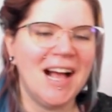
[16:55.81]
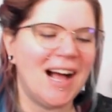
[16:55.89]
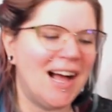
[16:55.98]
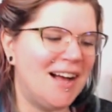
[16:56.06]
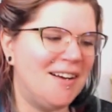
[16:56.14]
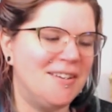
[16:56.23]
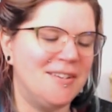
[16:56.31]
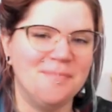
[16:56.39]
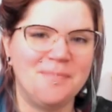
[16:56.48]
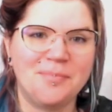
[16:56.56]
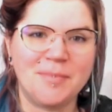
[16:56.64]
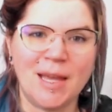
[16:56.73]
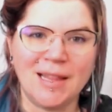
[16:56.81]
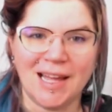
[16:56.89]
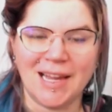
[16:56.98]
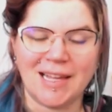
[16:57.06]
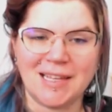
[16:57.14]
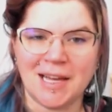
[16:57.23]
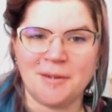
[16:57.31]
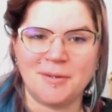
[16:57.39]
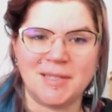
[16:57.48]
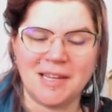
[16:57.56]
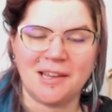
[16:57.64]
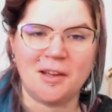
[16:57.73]
And like I
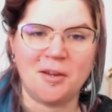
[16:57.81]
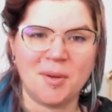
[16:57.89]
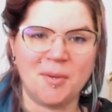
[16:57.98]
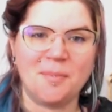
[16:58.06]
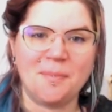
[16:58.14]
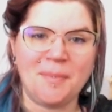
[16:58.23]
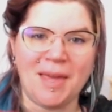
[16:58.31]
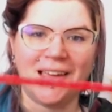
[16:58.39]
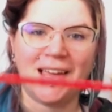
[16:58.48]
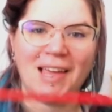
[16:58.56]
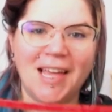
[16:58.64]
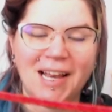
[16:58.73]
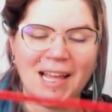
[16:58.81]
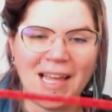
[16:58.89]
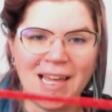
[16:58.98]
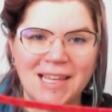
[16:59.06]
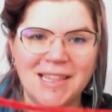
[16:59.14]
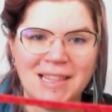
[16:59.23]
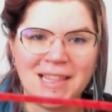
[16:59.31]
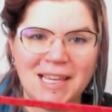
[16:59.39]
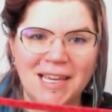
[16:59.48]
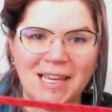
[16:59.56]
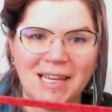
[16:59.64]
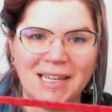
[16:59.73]
was thinking about making it in
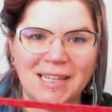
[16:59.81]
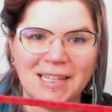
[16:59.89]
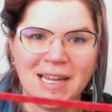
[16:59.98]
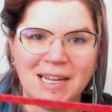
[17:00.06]
the